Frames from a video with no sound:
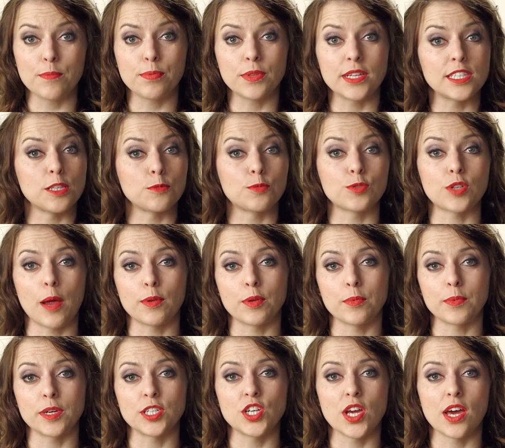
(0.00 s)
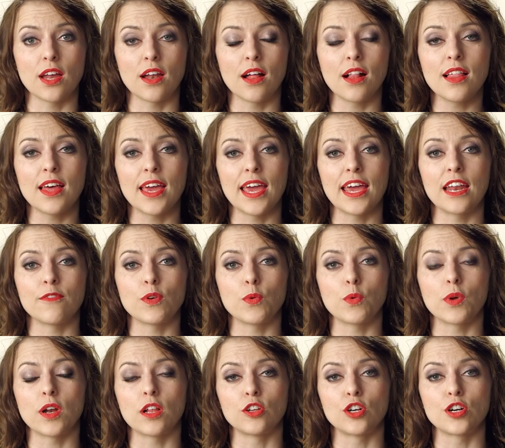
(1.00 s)
please subscribe to my channel. And if you
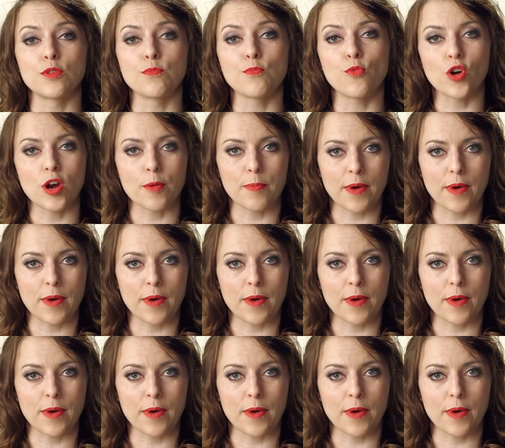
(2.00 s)
want to learn more